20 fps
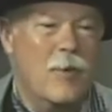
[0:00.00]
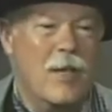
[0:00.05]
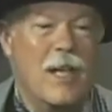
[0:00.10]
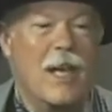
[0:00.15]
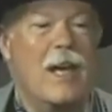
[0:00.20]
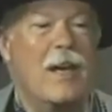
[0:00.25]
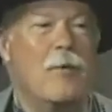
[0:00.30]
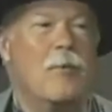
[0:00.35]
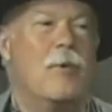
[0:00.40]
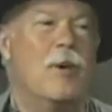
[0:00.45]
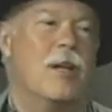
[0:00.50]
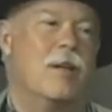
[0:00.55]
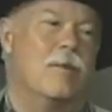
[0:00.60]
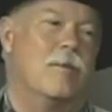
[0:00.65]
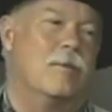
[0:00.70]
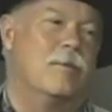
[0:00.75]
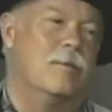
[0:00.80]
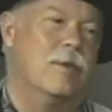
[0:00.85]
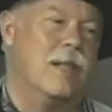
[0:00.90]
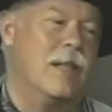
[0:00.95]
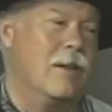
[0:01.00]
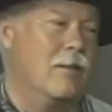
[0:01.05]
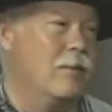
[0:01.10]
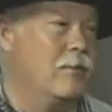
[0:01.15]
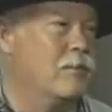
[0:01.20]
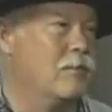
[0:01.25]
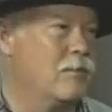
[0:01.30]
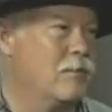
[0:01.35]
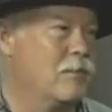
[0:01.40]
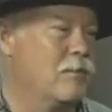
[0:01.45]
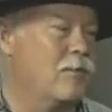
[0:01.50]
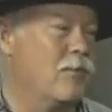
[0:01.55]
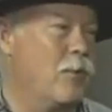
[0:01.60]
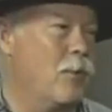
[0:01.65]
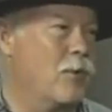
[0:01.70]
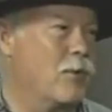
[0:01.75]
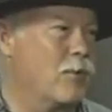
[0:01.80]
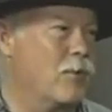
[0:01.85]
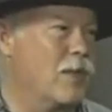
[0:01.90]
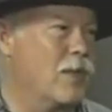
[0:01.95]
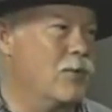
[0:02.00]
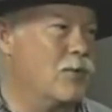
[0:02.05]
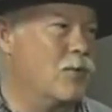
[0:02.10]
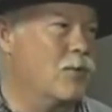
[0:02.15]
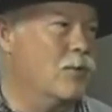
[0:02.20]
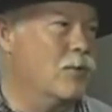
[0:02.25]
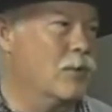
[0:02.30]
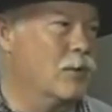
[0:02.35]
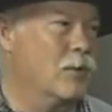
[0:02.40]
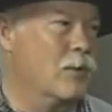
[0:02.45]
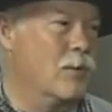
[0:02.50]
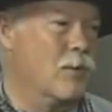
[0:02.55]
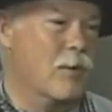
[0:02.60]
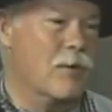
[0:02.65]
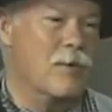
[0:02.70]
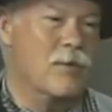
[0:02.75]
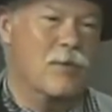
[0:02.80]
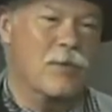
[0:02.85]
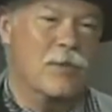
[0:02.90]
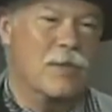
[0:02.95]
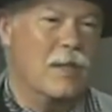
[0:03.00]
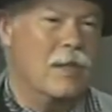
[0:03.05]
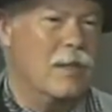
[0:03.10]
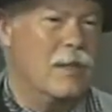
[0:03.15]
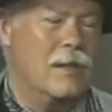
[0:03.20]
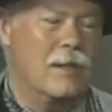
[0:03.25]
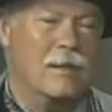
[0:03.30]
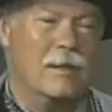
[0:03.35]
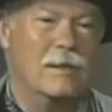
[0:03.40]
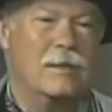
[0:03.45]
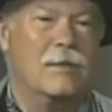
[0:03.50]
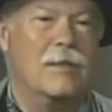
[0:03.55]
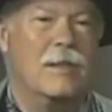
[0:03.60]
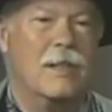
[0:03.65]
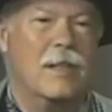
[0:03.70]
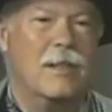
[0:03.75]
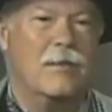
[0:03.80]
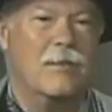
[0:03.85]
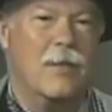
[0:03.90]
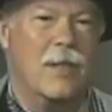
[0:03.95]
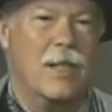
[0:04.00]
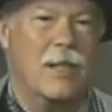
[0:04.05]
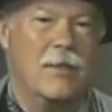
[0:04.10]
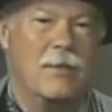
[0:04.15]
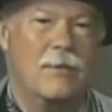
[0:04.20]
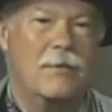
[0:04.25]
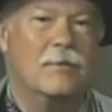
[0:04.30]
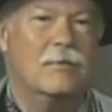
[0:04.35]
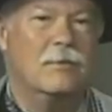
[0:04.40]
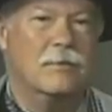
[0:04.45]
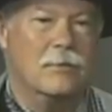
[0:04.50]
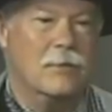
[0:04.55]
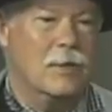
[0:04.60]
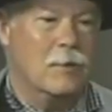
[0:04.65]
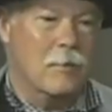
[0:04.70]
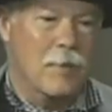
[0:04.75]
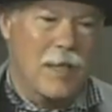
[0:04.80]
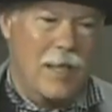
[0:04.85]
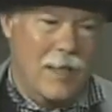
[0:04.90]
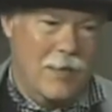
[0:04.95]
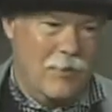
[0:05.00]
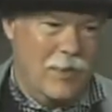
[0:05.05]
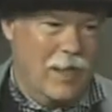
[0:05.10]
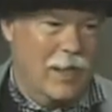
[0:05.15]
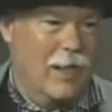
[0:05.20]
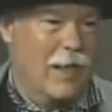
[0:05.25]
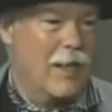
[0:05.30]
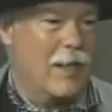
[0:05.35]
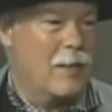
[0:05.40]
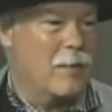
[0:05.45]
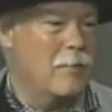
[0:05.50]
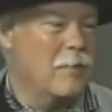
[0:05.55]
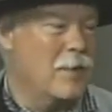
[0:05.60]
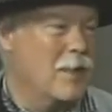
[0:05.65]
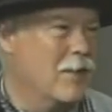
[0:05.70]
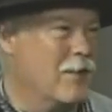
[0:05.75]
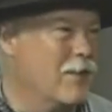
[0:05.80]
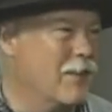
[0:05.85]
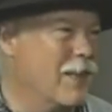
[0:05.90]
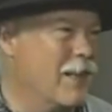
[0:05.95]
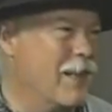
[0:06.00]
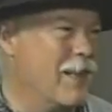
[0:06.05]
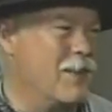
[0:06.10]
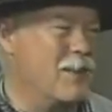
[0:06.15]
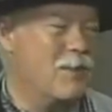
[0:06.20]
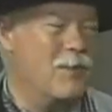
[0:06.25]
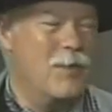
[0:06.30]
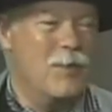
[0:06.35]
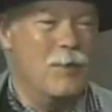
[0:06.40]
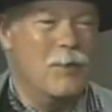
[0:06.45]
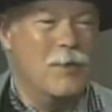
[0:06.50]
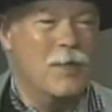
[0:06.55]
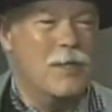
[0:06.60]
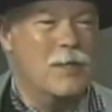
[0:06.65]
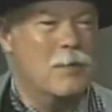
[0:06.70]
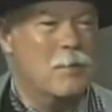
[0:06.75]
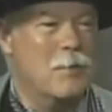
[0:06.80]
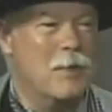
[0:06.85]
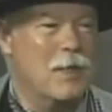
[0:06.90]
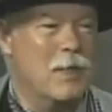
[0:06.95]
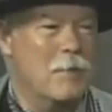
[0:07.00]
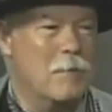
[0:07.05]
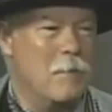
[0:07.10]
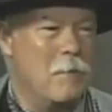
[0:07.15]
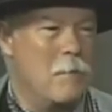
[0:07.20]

have fourth grade school tours. In fact, we'll be having a lot of them here in the next few weeks. But,